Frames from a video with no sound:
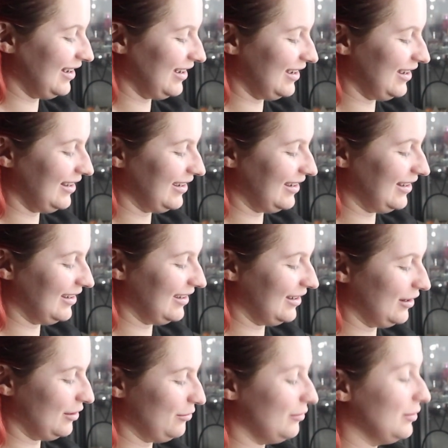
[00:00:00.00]

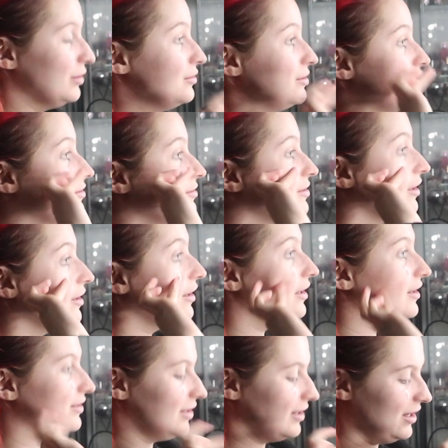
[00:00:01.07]
I'm well too
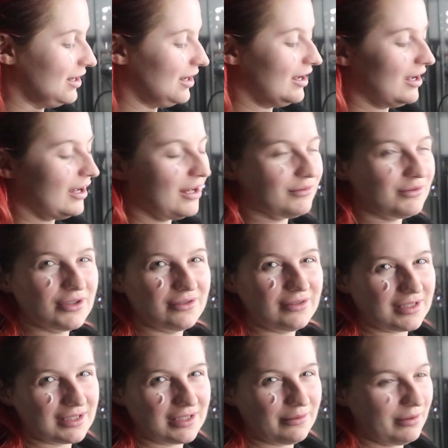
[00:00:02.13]
tired. I'm too
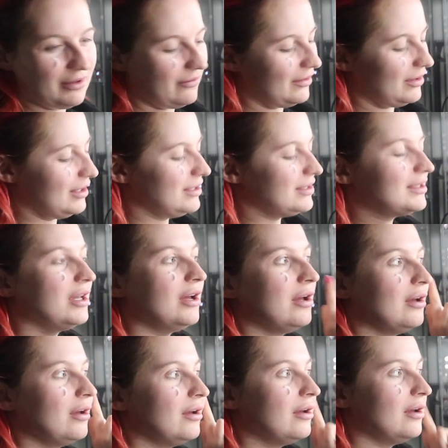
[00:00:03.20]
sleepy for this.
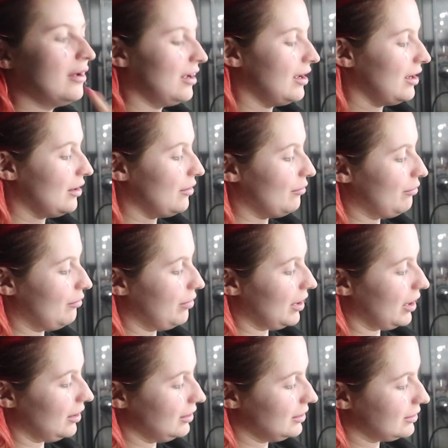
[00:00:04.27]

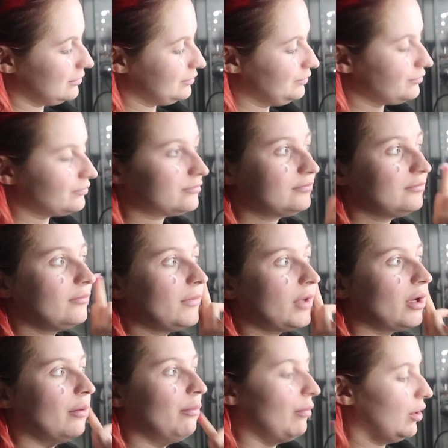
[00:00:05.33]
But
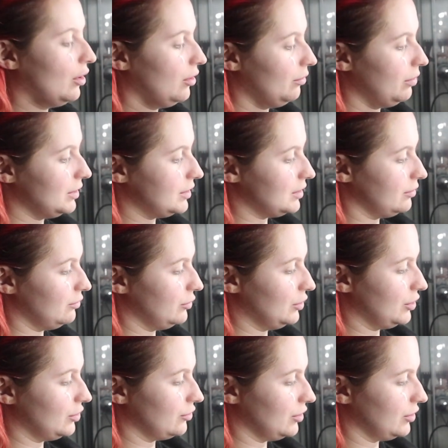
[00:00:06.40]
pop some
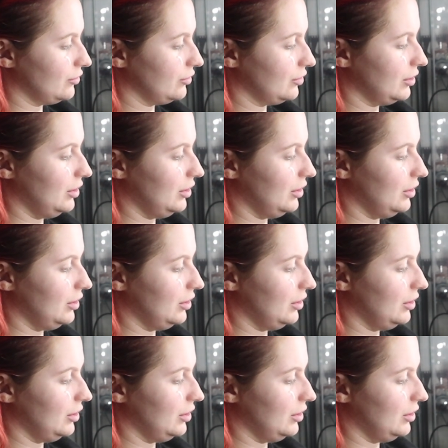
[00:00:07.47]
moisturiser on.